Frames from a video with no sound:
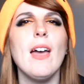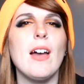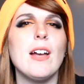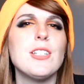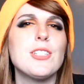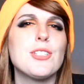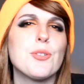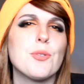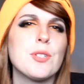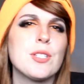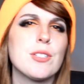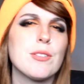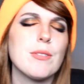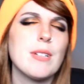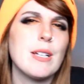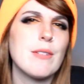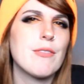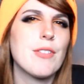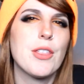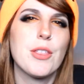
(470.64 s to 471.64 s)
A
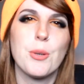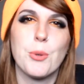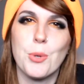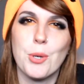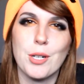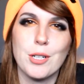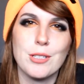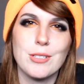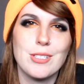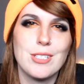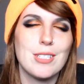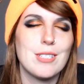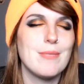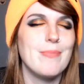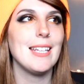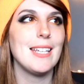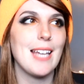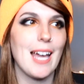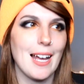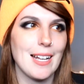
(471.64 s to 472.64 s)
Sorcery of Thorns.
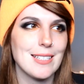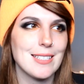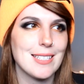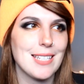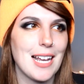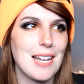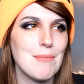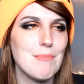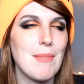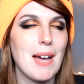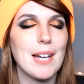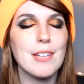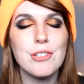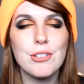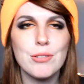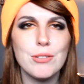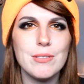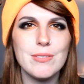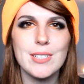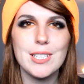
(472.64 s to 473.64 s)
Yes, a
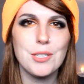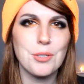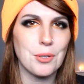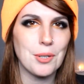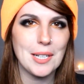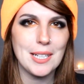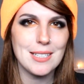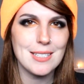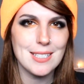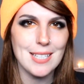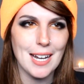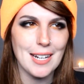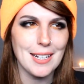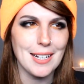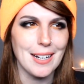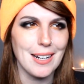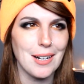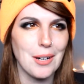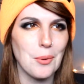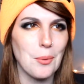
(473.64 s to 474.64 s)
magical Victorian
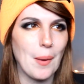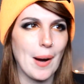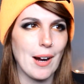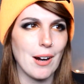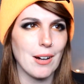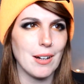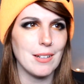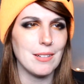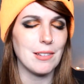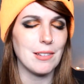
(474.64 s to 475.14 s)
setting where